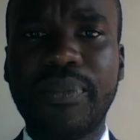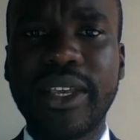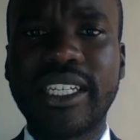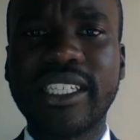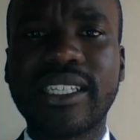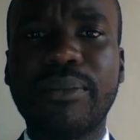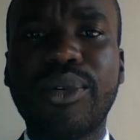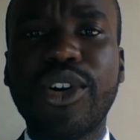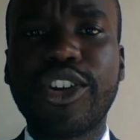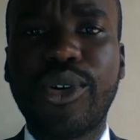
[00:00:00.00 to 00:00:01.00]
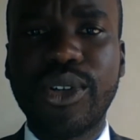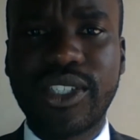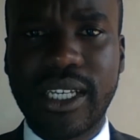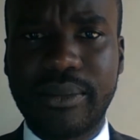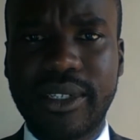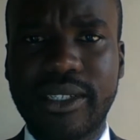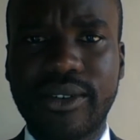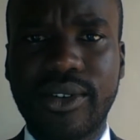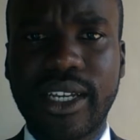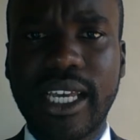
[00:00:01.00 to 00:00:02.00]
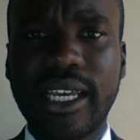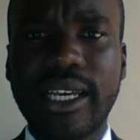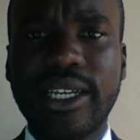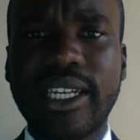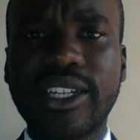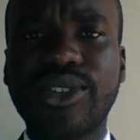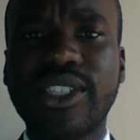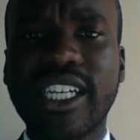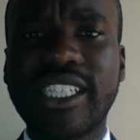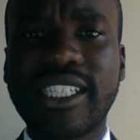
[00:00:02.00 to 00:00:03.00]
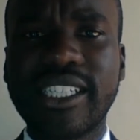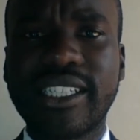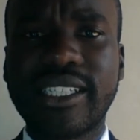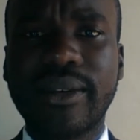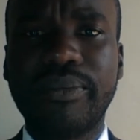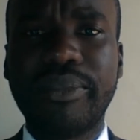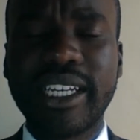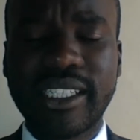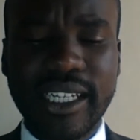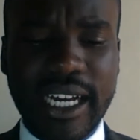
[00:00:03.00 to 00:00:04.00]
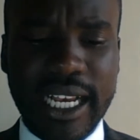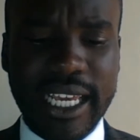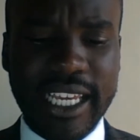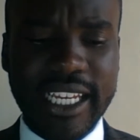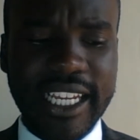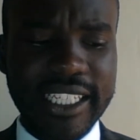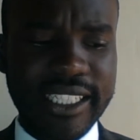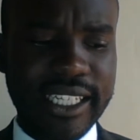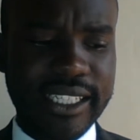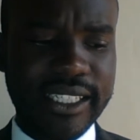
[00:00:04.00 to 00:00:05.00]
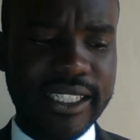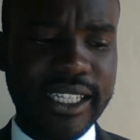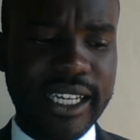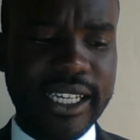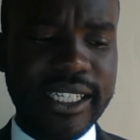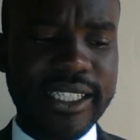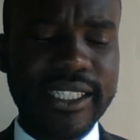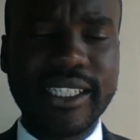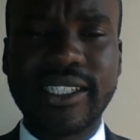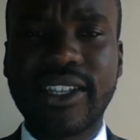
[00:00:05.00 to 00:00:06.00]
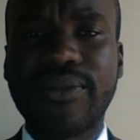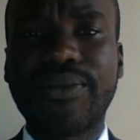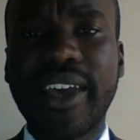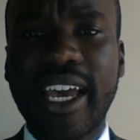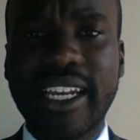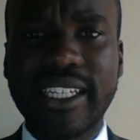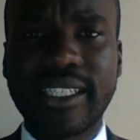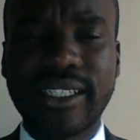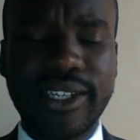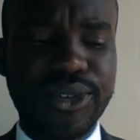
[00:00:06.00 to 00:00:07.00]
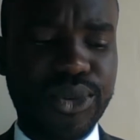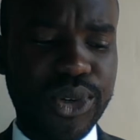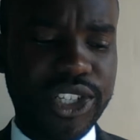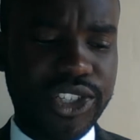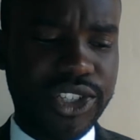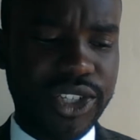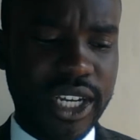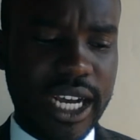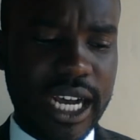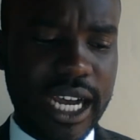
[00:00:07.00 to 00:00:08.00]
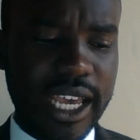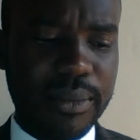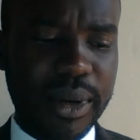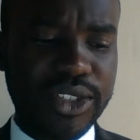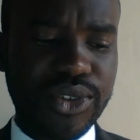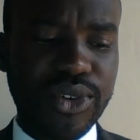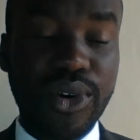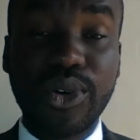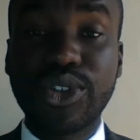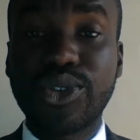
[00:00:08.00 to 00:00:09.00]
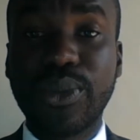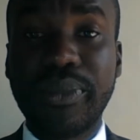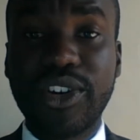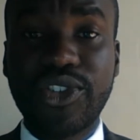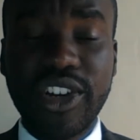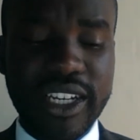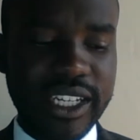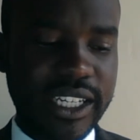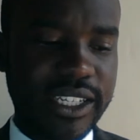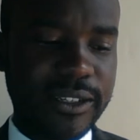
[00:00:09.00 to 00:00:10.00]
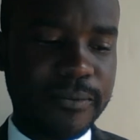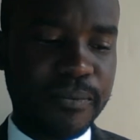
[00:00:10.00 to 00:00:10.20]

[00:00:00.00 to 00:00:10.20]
it is a broad concept, okay? Natural justice, basically, in essence, is the fairness in which a person ought to be treated